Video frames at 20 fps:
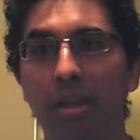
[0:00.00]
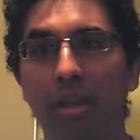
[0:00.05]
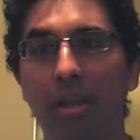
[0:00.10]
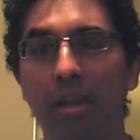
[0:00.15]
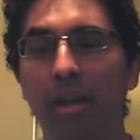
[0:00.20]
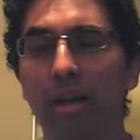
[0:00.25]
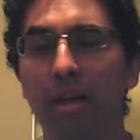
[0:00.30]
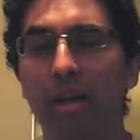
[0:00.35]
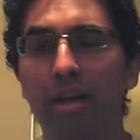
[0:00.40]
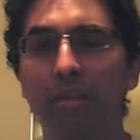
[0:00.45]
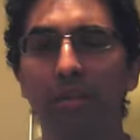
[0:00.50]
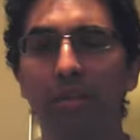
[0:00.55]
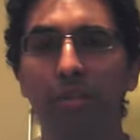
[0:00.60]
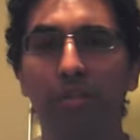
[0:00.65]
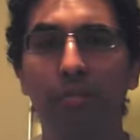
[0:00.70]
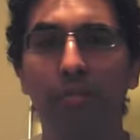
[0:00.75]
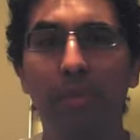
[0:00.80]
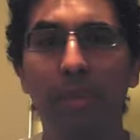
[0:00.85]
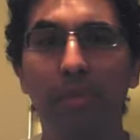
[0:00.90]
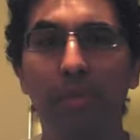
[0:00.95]

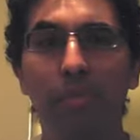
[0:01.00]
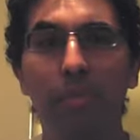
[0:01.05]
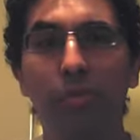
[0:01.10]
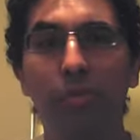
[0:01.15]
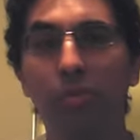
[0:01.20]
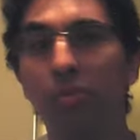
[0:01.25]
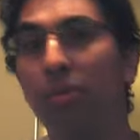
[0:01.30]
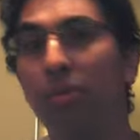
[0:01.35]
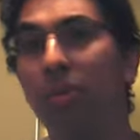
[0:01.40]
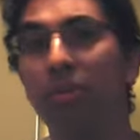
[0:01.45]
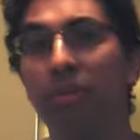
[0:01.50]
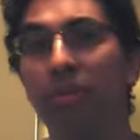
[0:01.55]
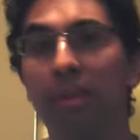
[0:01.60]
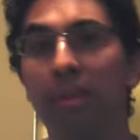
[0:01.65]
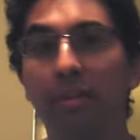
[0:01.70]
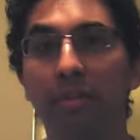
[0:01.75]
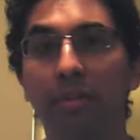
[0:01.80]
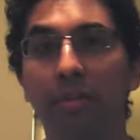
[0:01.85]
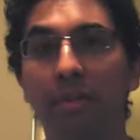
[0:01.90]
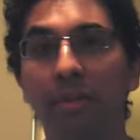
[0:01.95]
to people who want to get
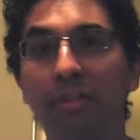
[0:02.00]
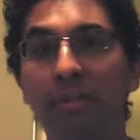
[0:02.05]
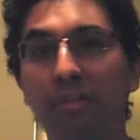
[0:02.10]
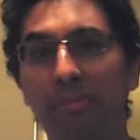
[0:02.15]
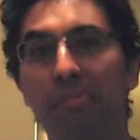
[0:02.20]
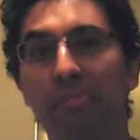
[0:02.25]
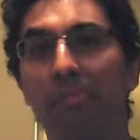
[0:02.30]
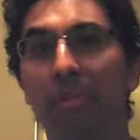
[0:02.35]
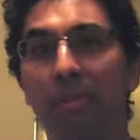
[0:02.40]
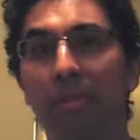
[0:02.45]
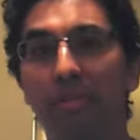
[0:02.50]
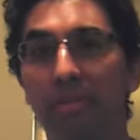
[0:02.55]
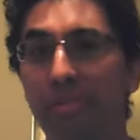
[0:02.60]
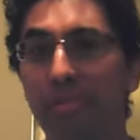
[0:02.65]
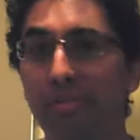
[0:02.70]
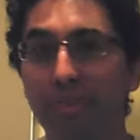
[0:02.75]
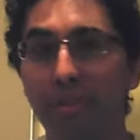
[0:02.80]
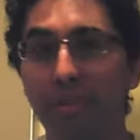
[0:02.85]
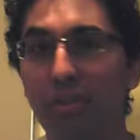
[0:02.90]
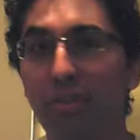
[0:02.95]
into Gundam but
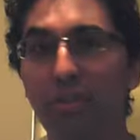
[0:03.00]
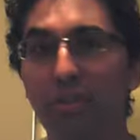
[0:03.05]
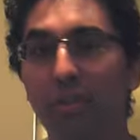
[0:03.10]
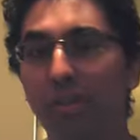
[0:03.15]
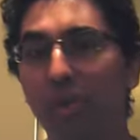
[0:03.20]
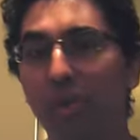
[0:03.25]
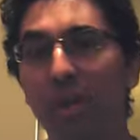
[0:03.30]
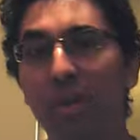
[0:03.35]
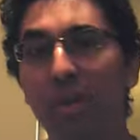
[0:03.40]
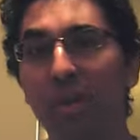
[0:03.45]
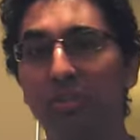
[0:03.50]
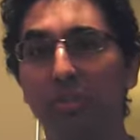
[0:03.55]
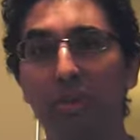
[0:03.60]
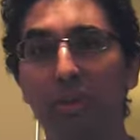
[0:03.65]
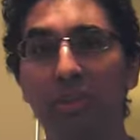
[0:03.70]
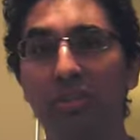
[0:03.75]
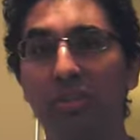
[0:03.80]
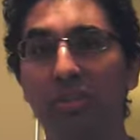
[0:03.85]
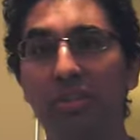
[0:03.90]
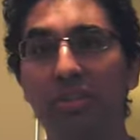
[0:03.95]
just feel overwhelmed
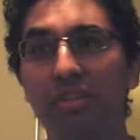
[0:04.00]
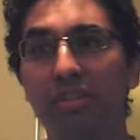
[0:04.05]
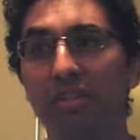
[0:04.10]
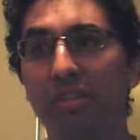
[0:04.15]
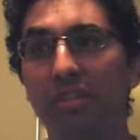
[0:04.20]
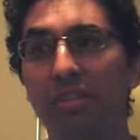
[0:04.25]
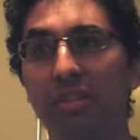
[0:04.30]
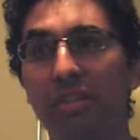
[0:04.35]
with just